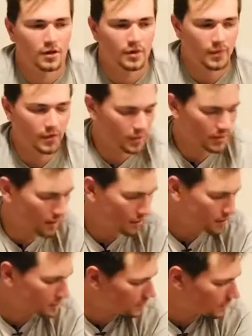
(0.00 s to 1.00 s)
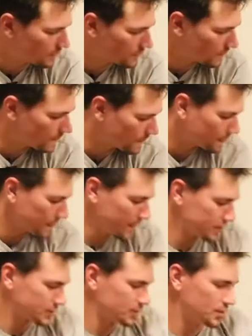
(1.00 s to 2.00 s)
but yeah, so
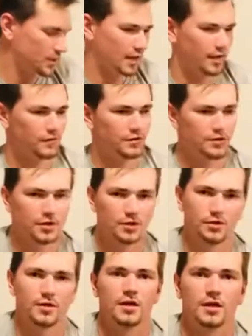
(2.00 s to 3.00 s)
that's everything you get